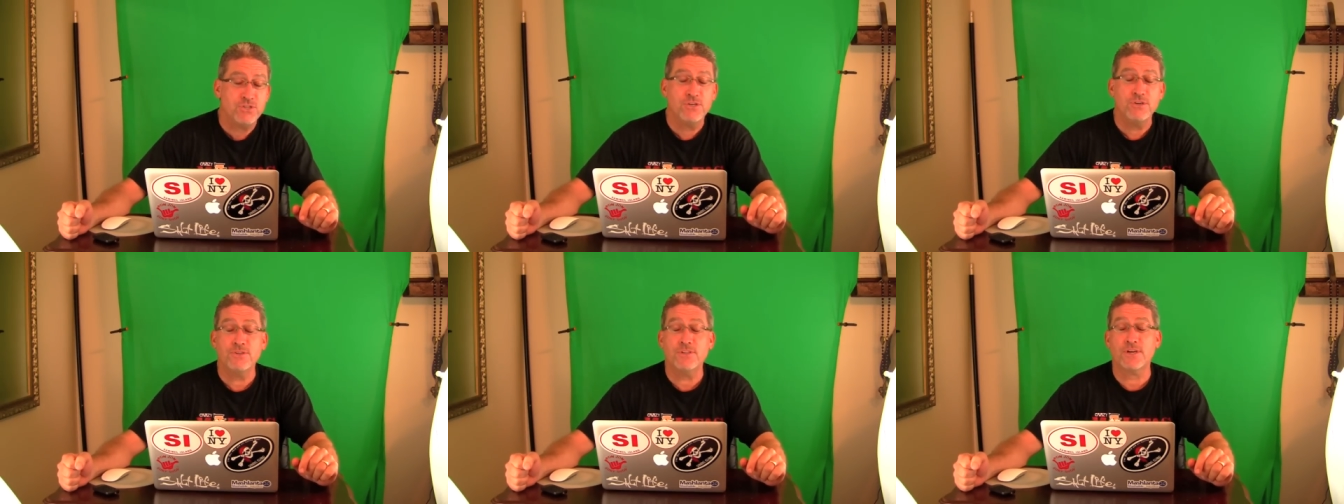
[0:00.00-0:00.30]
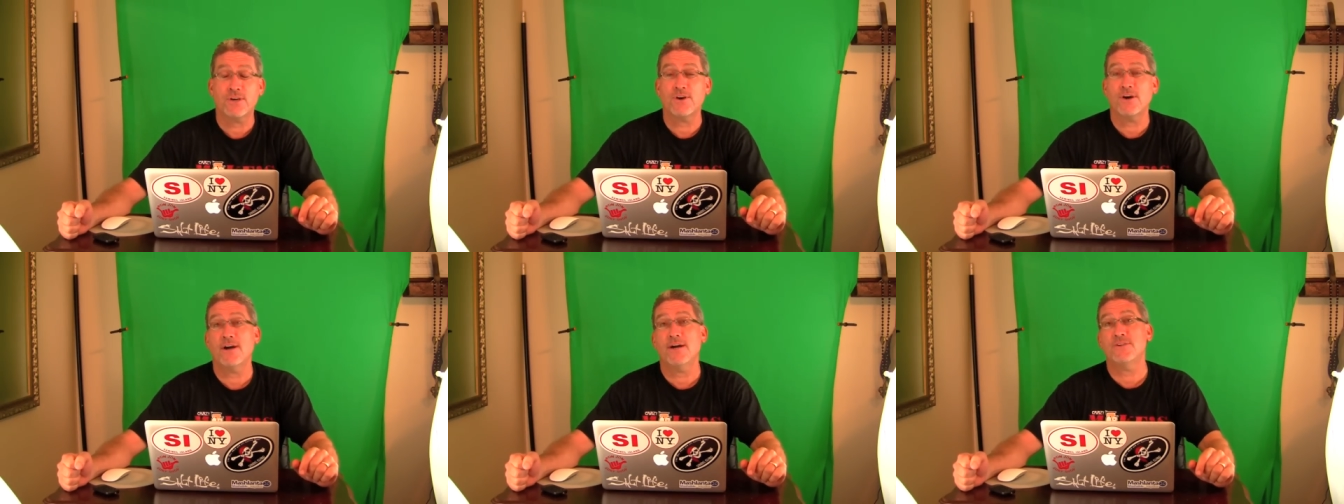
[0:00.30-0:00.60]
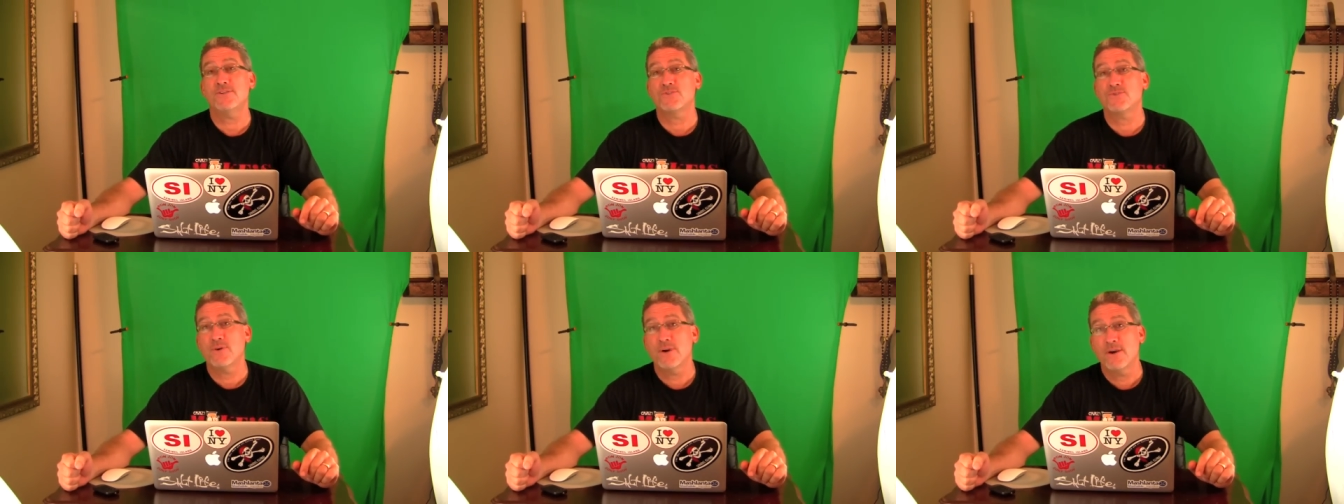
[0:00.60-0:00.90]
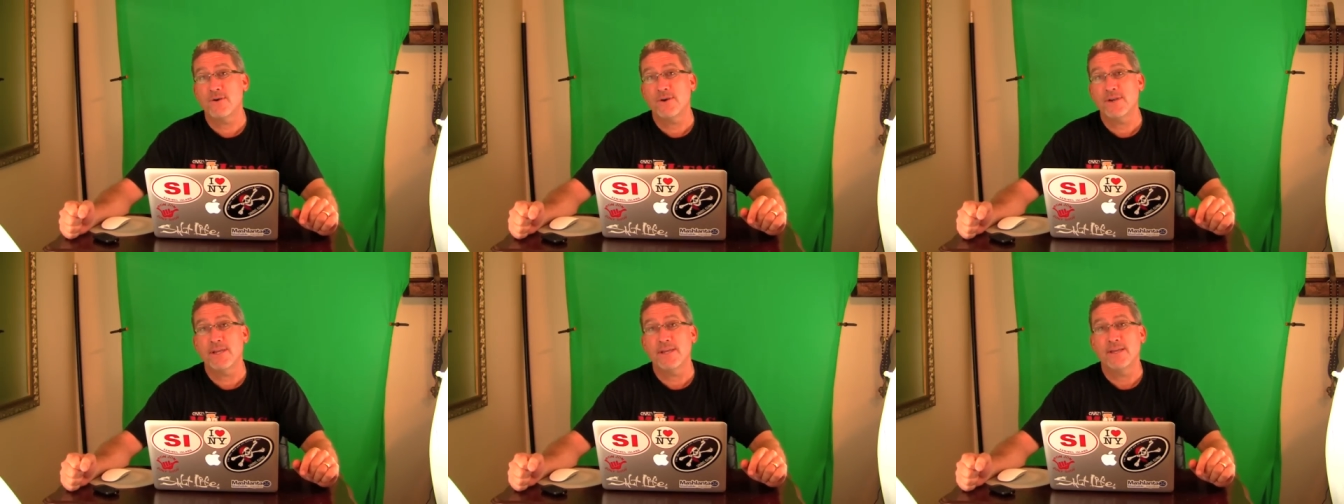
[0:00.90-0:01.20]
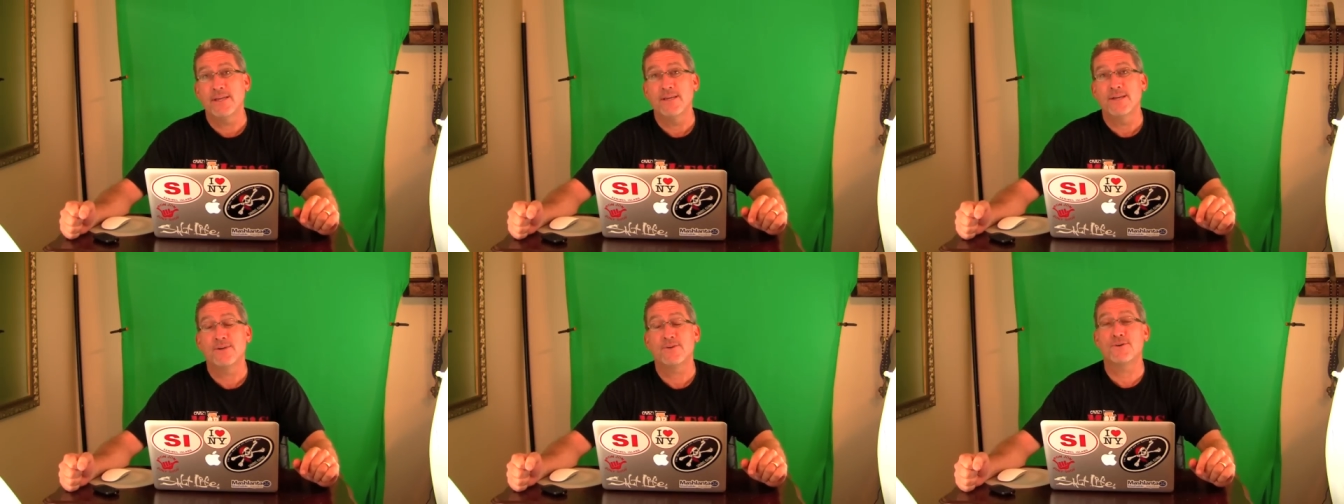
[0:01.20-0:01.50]
To the
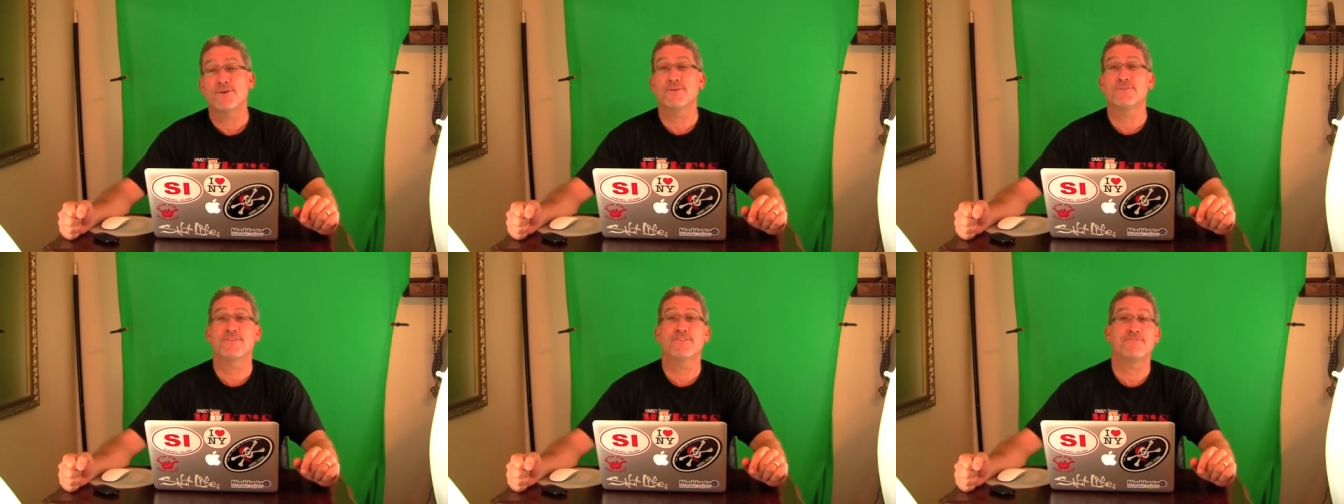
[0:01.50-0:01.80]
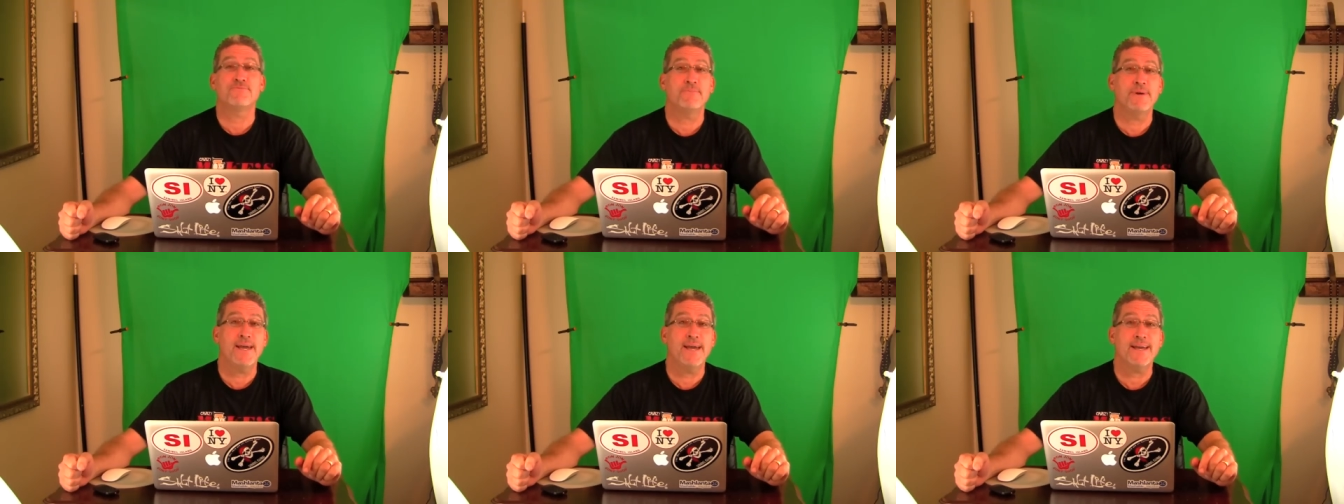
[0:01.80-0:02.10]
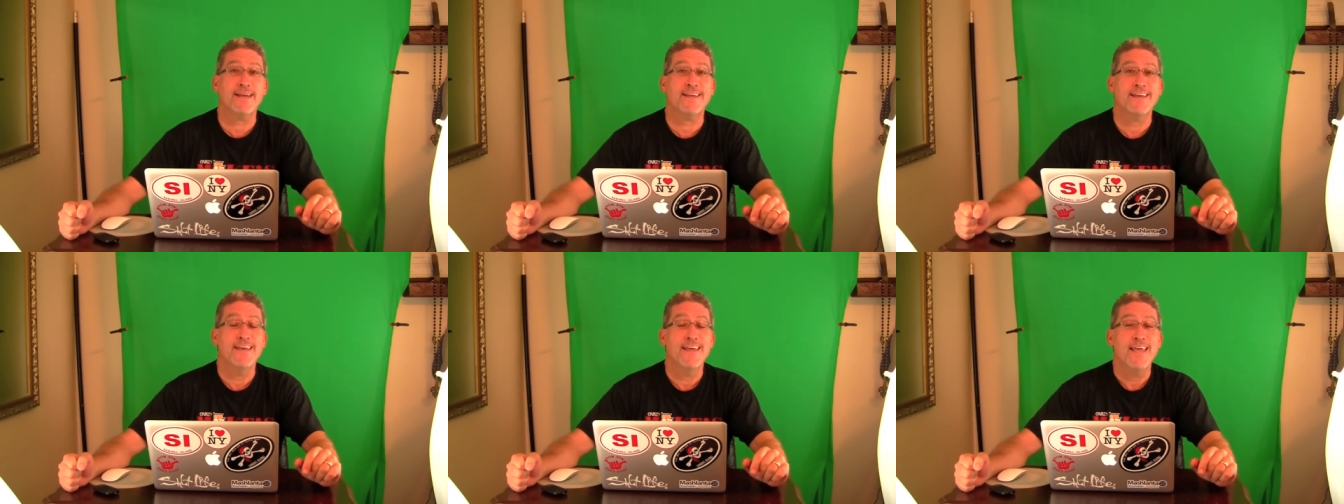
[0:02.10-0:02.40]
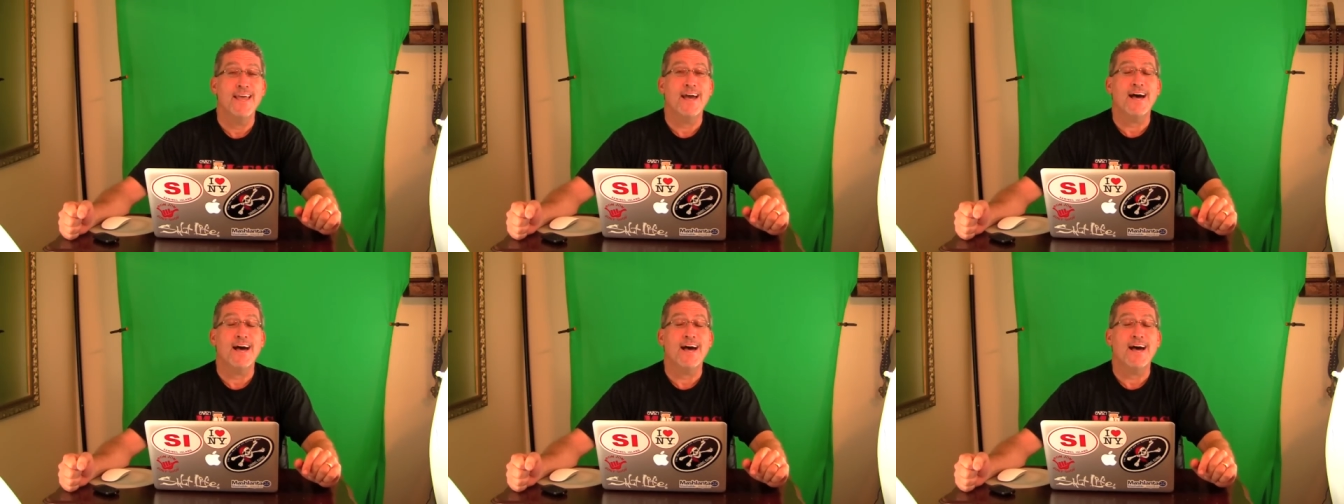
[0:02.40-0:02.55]
contrary, Cult of Mac,